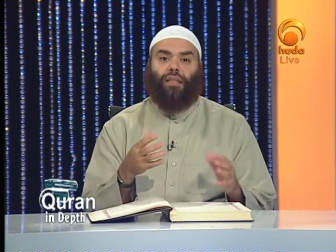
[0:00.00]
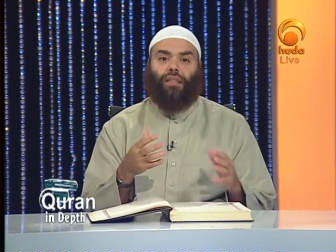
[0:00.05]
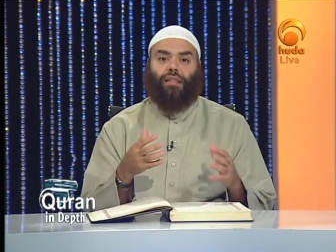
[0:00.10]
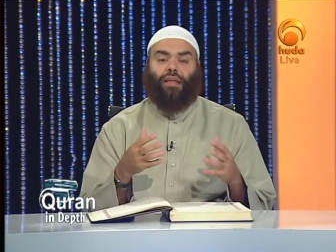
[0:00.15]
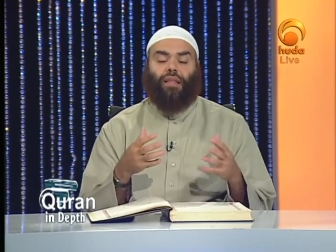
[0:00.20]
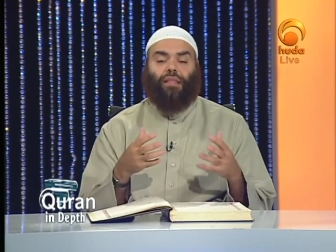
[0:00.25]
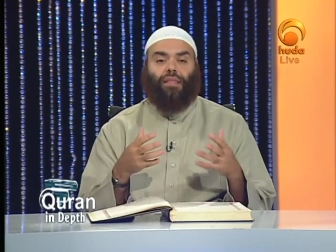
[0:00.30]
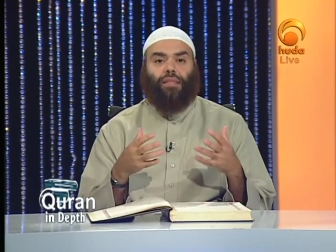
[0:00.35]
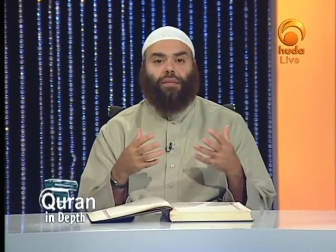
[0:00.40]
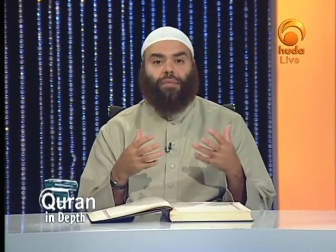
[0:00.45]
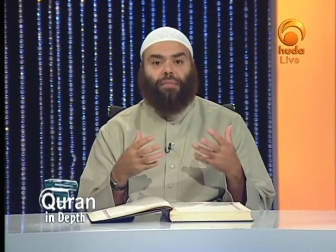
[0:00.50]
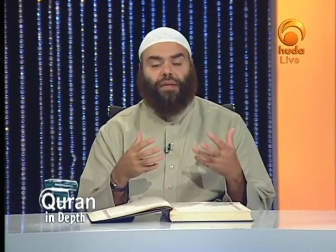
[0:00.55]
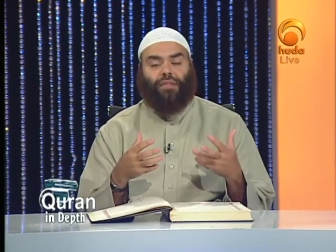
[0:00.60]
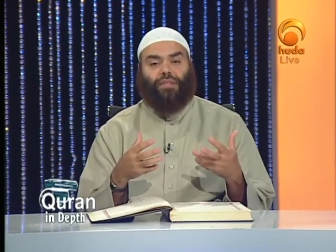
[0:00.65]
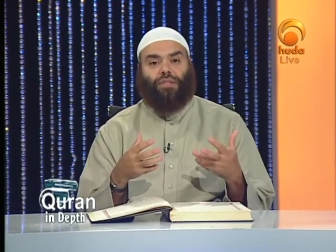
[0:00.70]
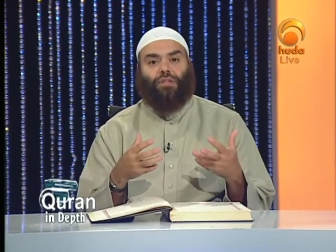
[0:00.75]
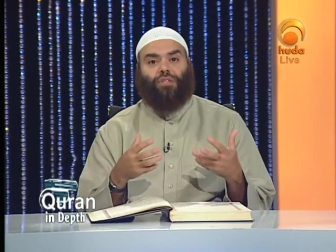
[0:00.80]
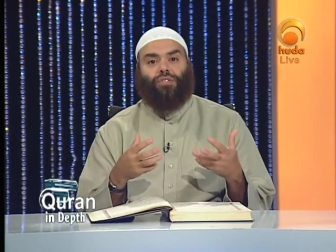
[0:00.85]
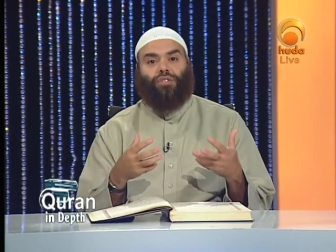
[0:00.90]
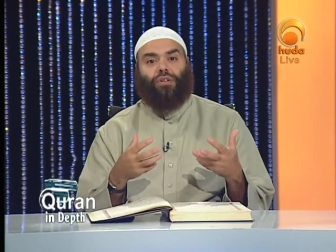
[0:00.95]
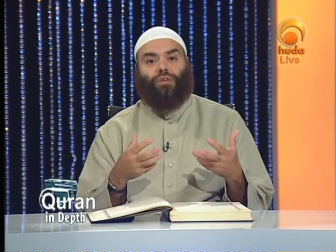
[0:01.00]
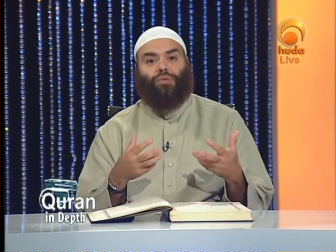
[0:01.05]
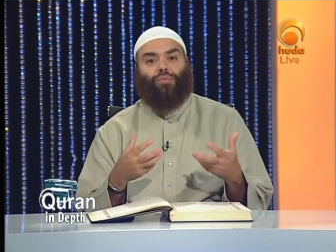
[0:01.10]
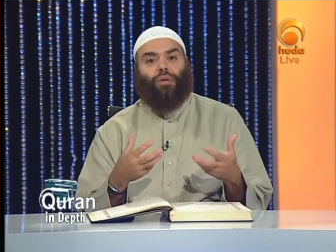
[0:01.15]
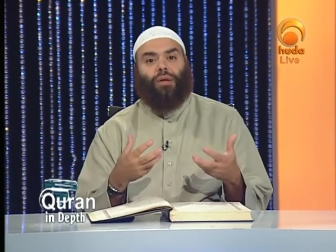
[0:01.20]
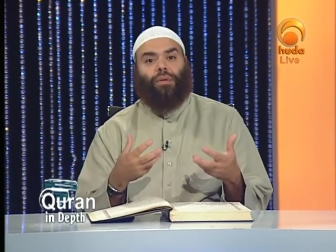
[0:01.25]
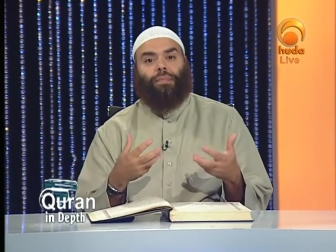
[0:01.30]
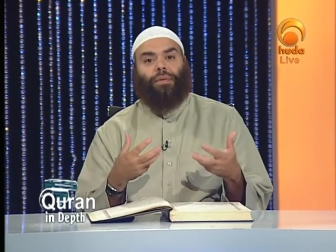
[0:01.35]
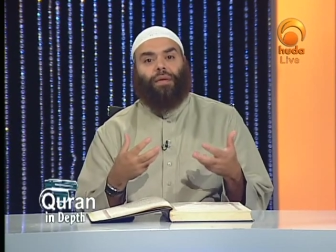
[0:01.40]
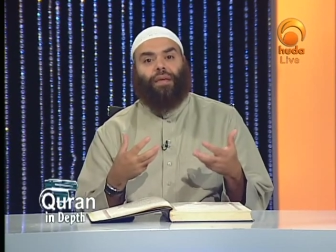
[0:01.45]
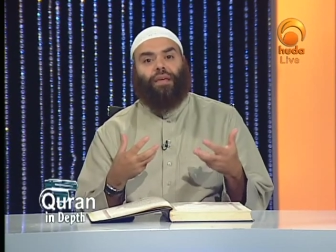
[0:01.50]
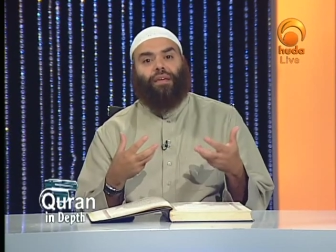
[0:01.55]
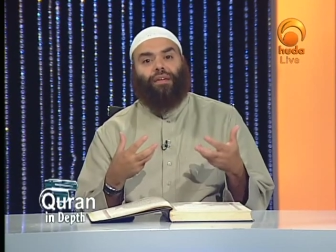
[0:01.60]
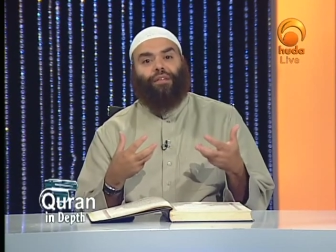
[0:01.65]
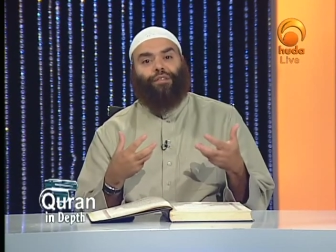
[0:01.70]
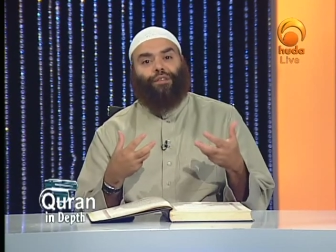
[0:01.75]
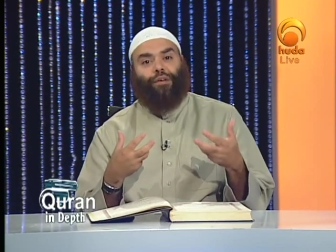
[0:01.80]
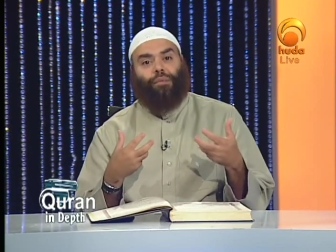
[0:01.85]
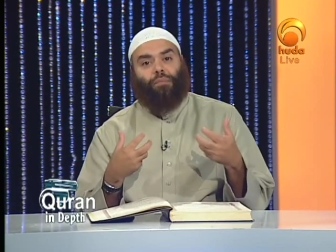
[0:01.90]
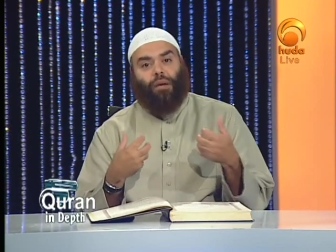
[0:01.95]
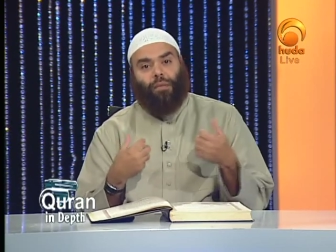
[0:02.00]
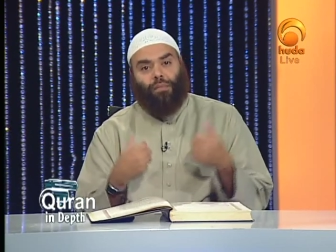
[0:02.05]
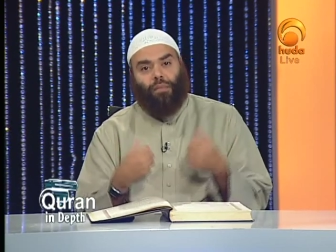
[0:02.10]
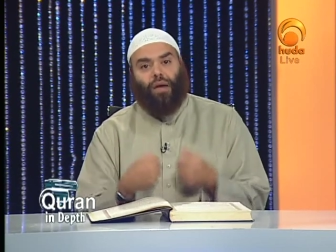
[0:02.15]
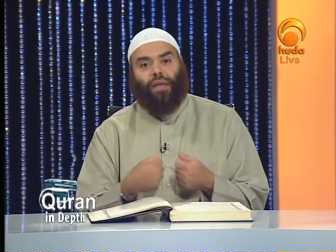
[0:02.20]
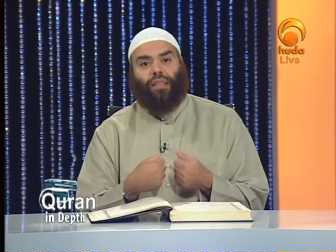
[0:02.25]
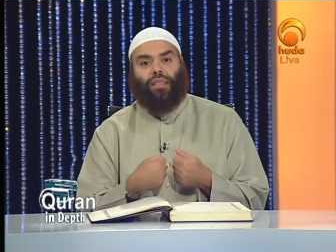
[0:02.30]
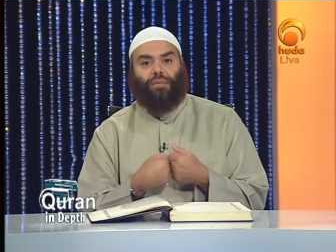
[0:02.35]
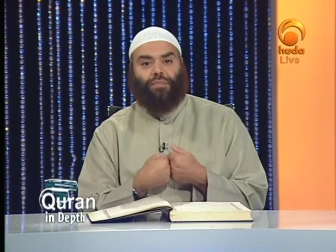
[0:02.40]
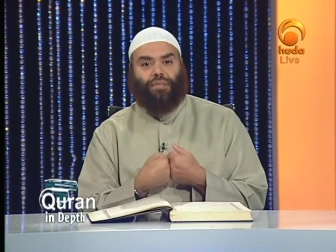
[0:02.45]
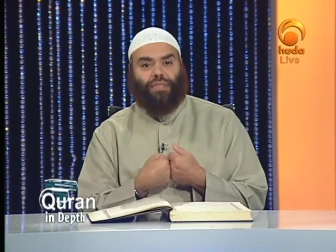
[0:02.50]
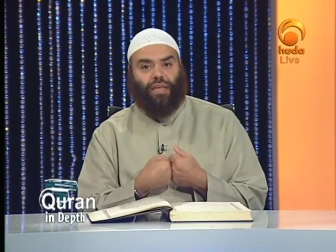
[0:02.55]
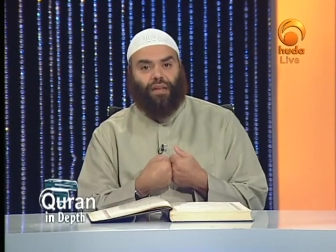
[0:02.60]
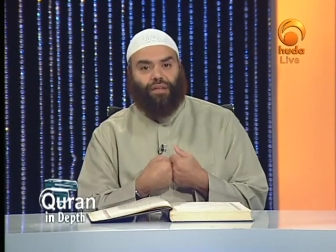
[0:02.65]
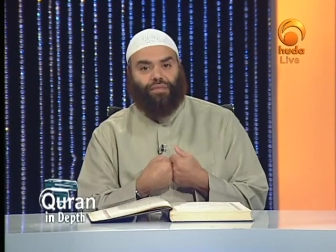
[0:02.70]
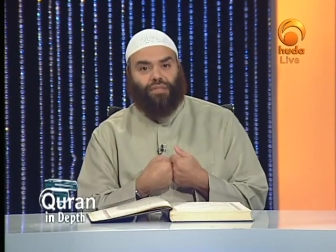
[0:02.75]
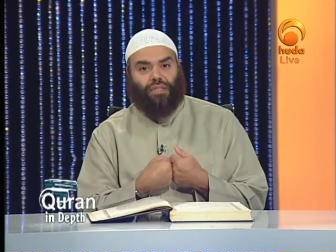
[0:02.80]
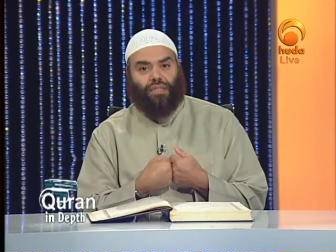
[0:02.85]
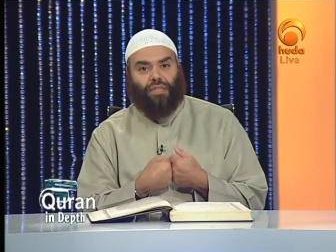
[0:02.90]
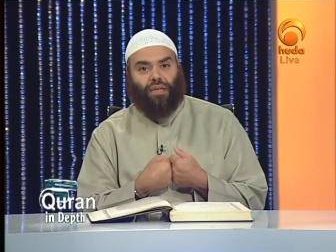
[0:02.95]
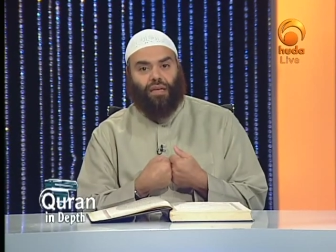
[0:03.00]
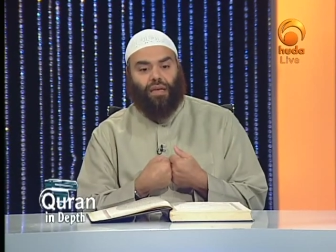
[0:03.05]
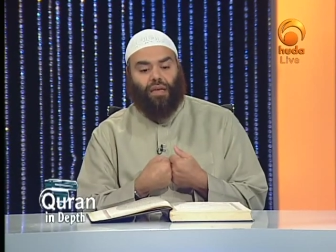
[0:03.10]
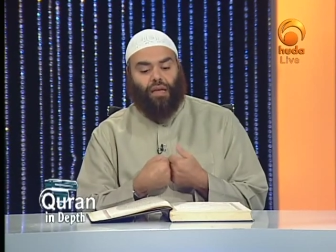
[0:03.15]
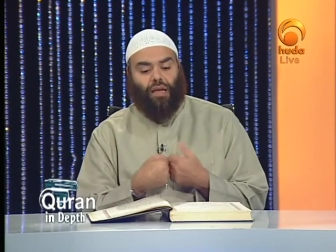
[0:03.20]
that the messenger will be from among themselves.